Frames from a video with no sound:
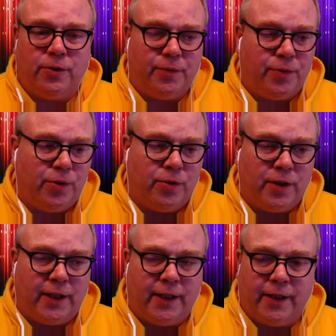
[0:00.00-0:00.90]
So if
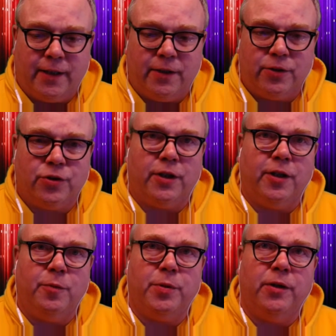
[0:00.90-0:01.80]
you're
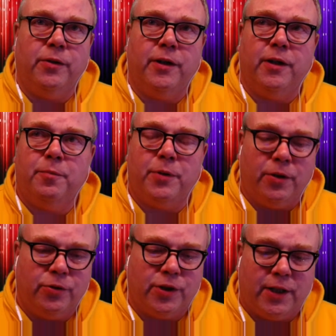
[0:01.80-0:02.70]
starting a
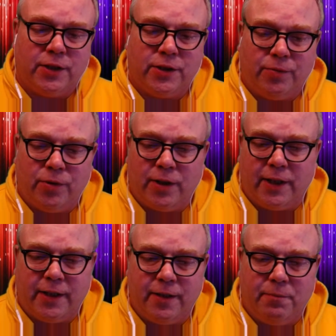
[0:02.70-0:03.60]
process, if
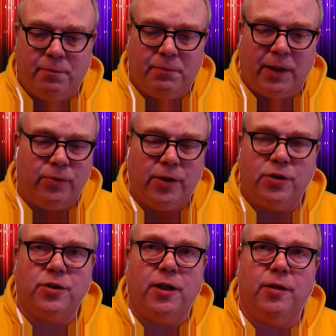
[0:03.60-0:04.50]
you're
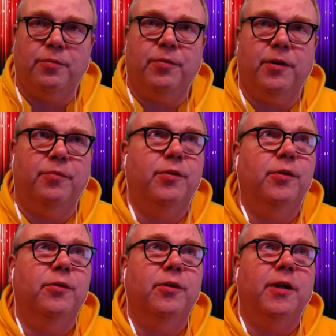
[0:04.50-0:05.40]
mounting stuff, if
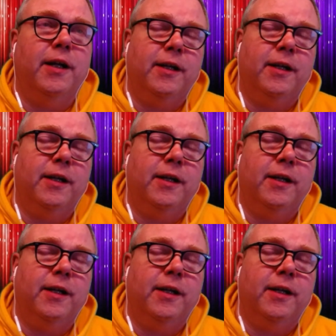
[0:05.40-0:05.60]
you're